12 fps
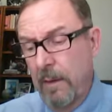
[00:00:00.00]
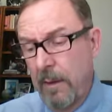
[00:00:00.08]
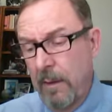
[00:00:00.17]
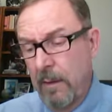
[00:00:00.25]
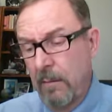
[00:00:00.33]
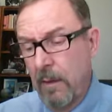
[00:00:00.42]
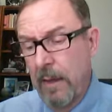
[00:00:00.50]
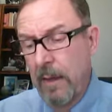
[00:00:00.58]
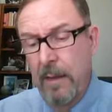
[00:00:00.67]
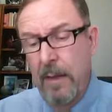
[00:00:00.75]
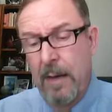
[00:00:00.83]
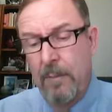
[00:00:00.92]
in
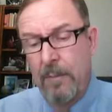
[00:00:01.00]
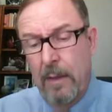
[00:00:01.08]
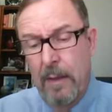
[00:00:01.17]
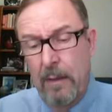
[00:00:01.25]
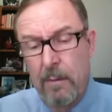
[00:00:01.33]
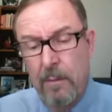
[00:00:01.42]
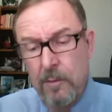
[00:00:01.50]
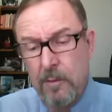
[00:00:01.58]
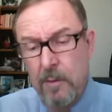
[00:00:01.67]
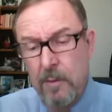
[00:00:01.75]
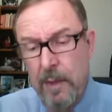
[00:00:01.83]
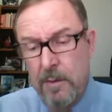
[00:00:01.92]
great depth later in the
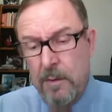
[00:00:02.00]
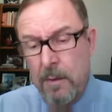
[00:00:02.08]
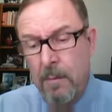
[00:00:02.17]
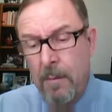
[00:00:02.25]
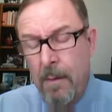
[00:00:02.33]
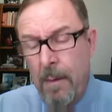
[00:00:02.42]
semester.